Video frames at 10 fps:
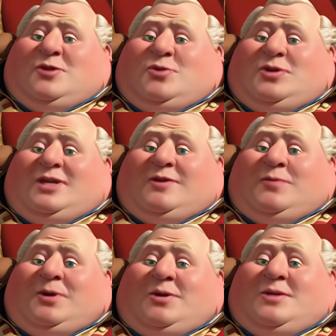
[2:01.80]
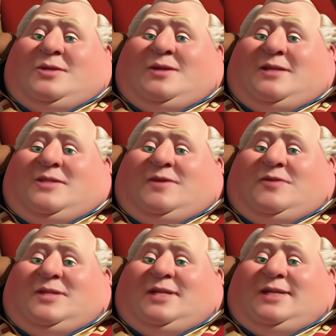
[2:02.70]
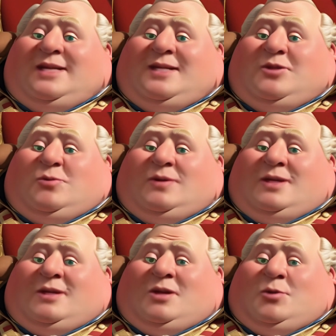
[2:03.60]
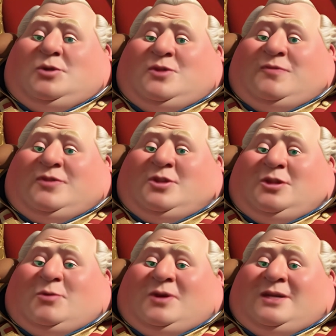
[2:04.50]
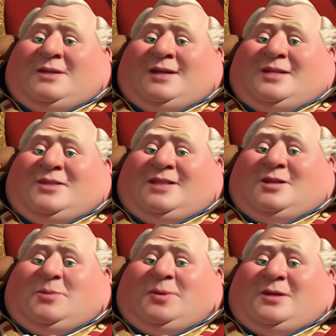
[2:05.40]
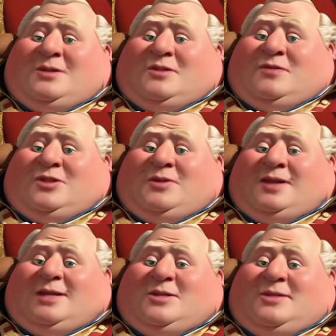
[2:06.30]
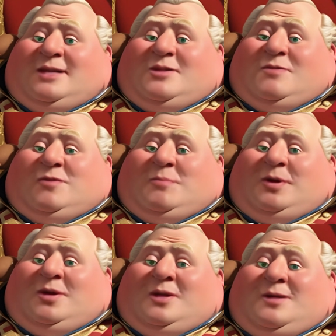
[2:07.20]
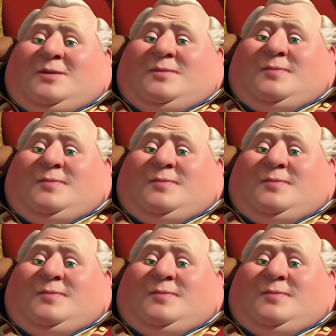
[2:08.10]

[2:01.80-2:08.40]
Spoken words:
Treaty of Paris in 1783, which officially recognized the independence of the United States of America.